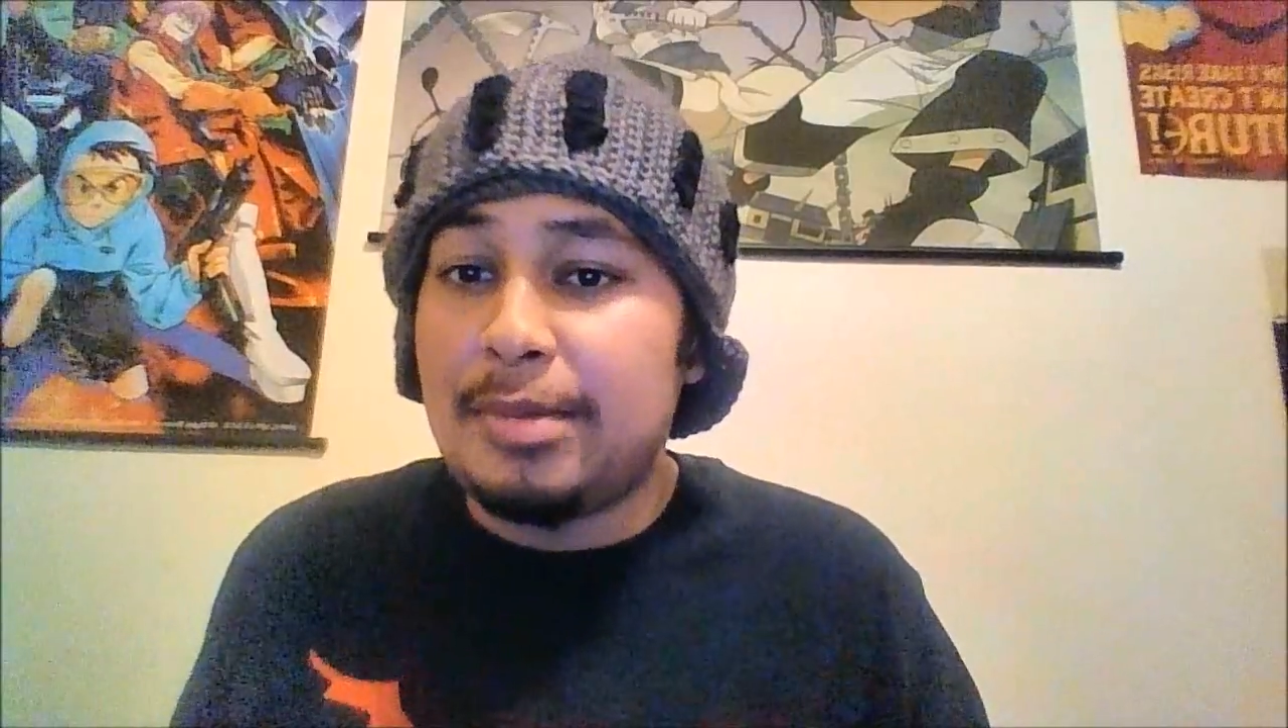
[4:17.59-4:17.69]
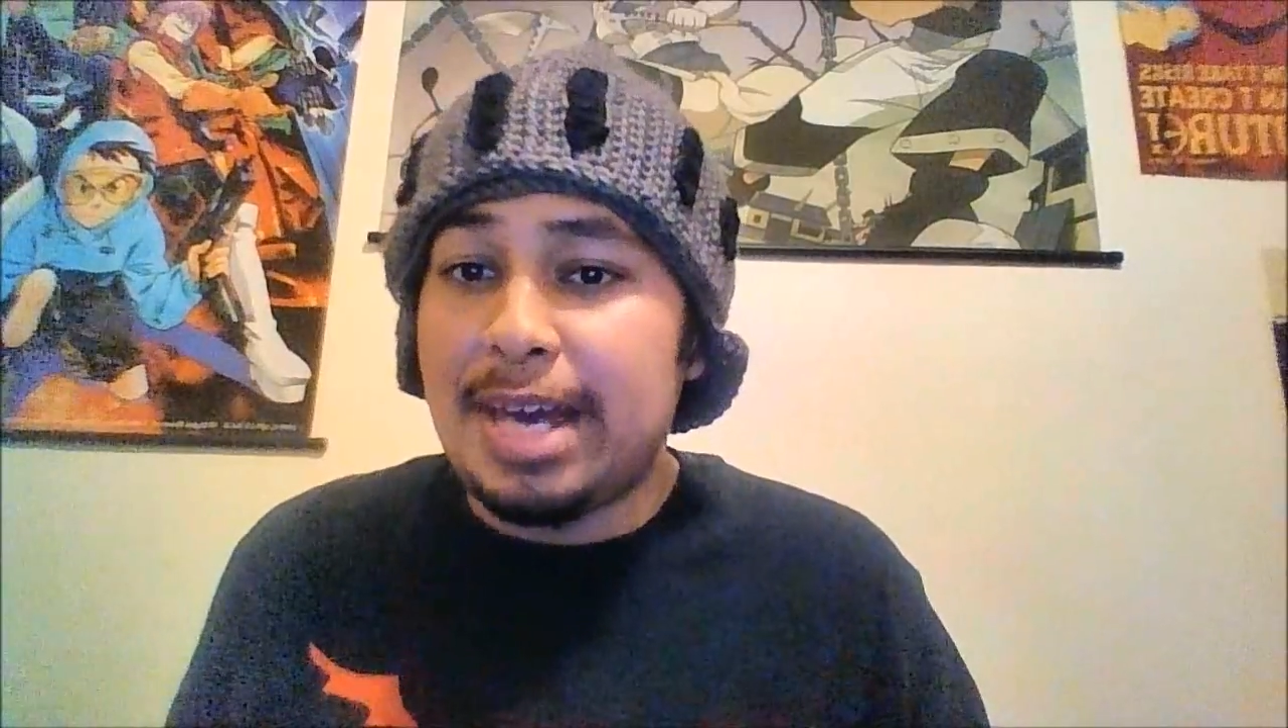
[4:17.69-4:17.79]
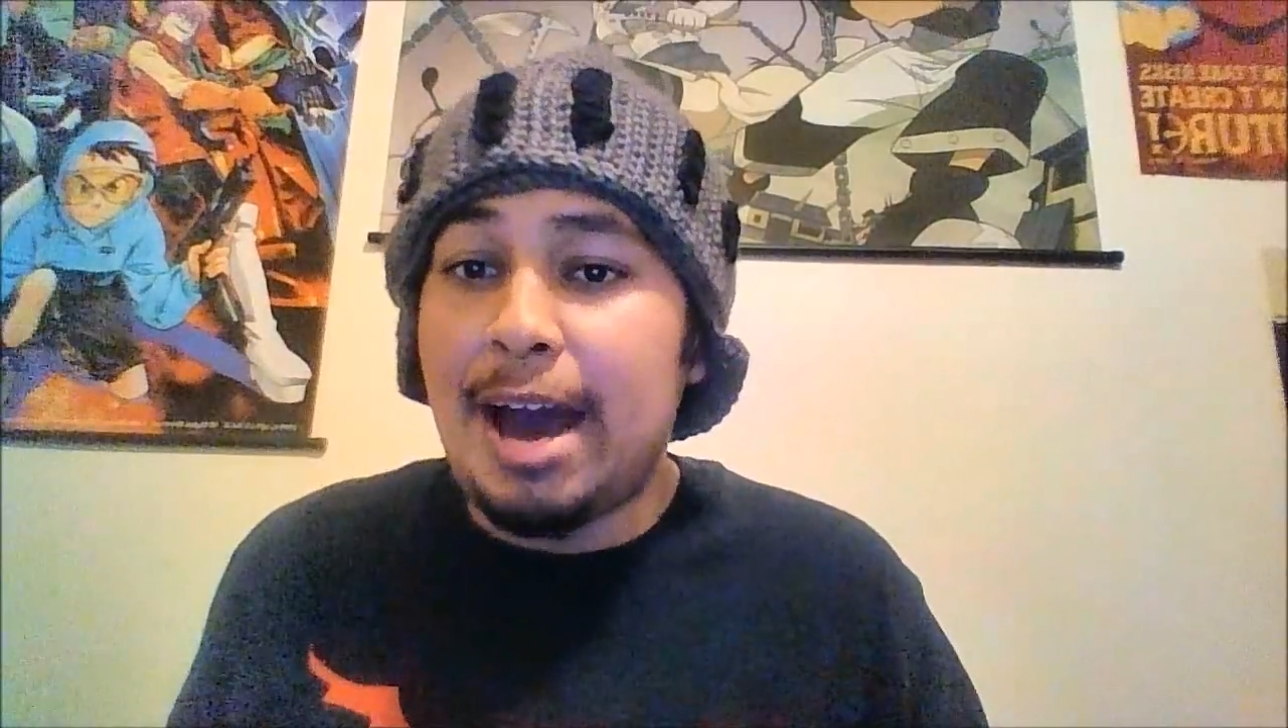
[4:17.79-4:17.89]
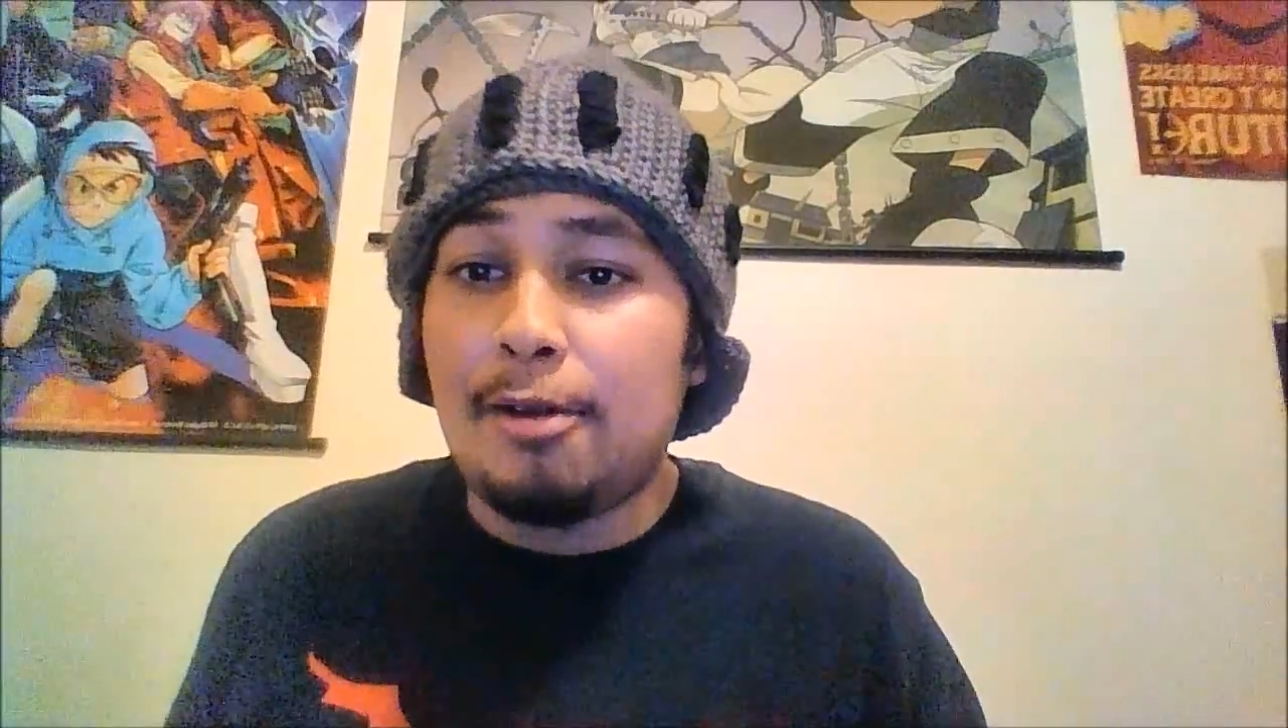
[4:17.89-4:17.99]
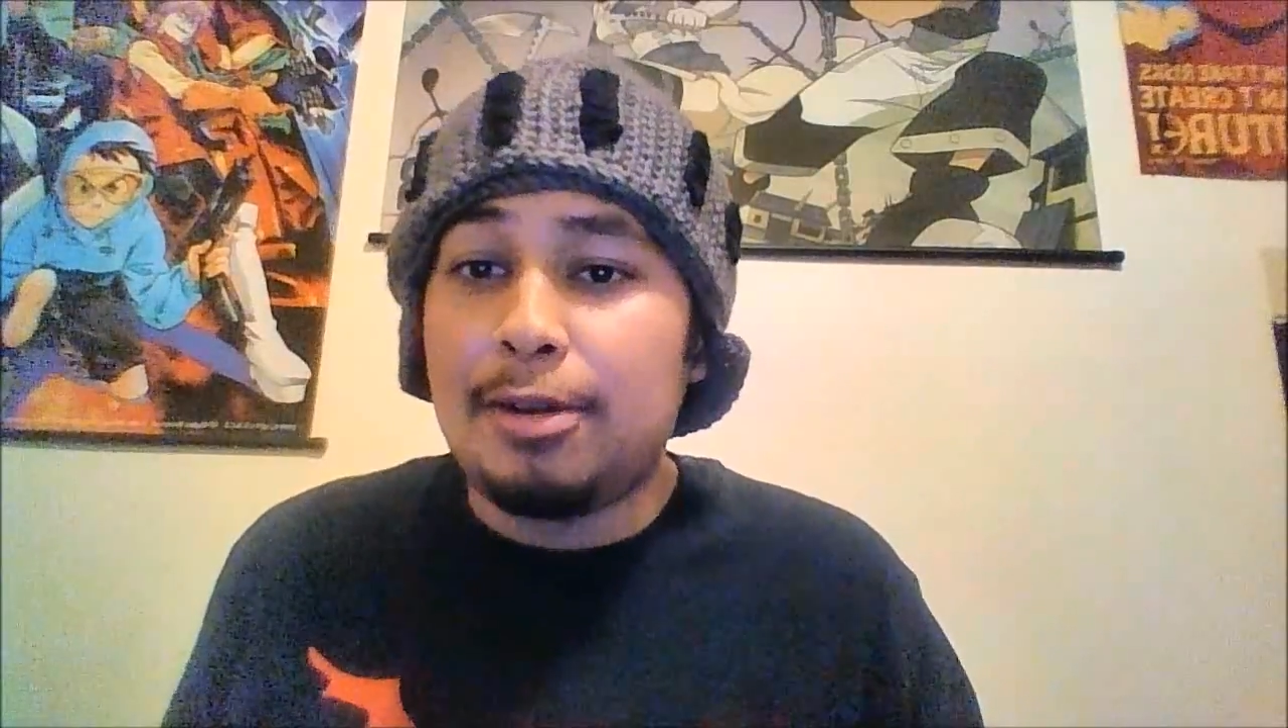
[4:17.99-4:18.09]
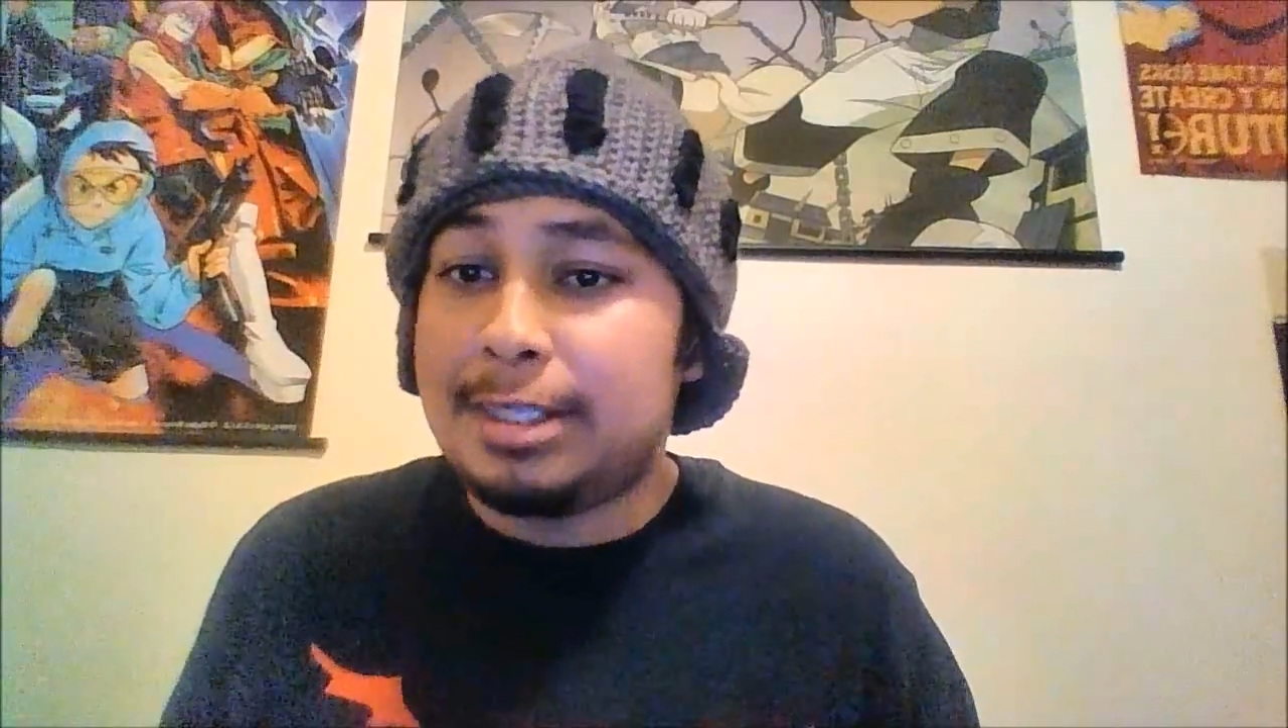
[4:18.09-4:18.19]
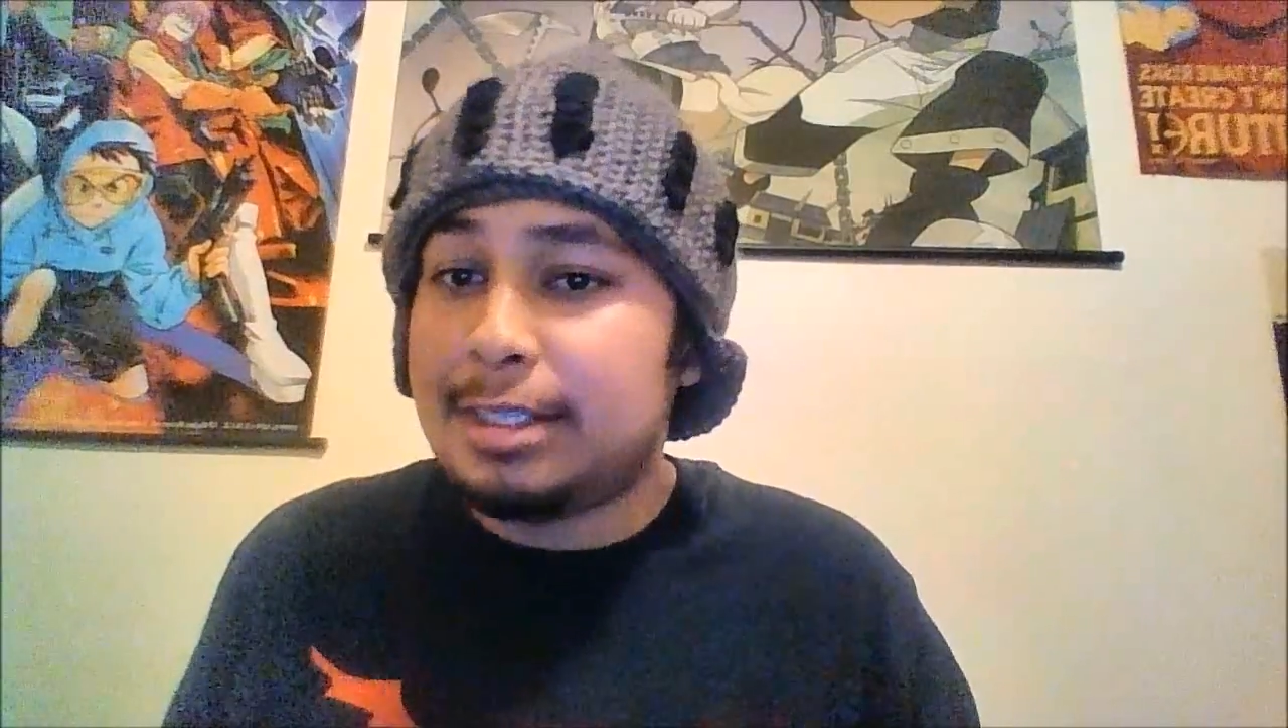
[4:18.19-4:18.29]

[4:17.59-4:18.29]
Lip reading: coming out.